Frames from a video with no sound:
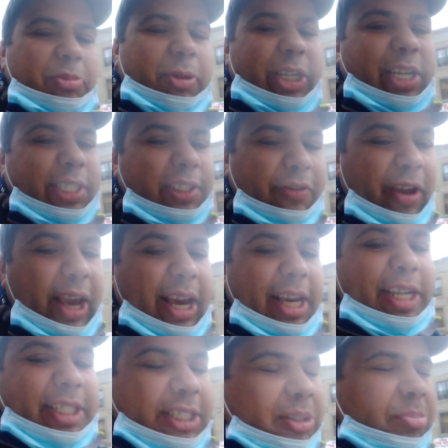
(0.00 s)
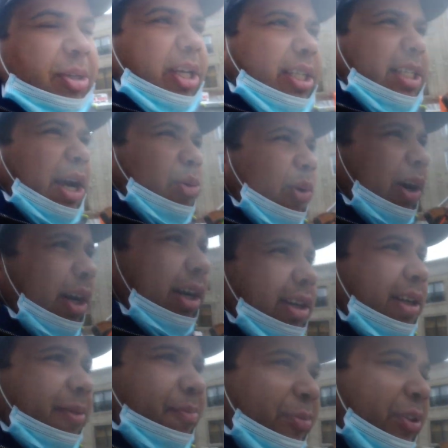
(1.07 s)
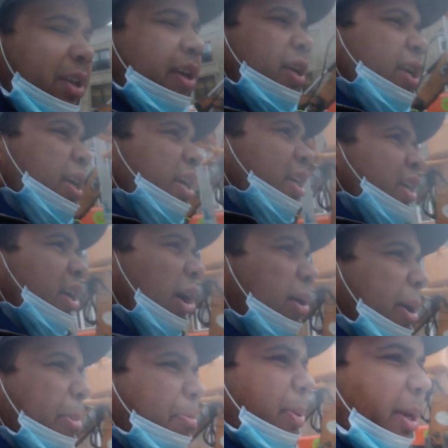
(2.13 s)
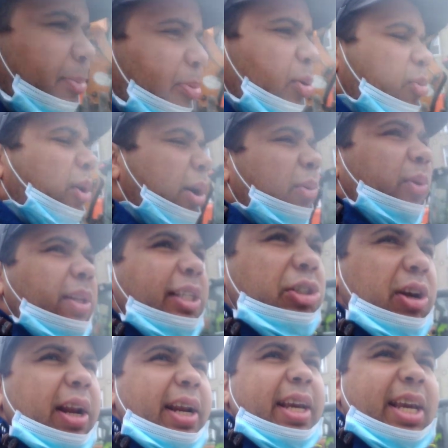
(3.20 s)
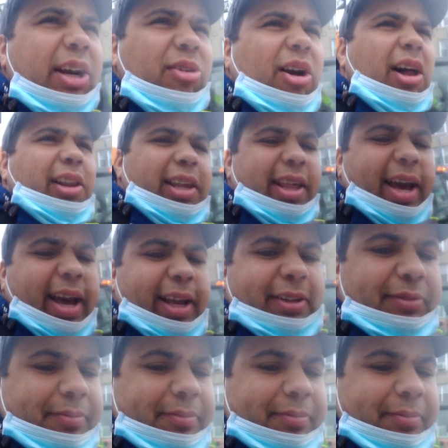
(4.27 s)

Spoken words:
because of age and because I work. And people weren't really trying to hear all of that.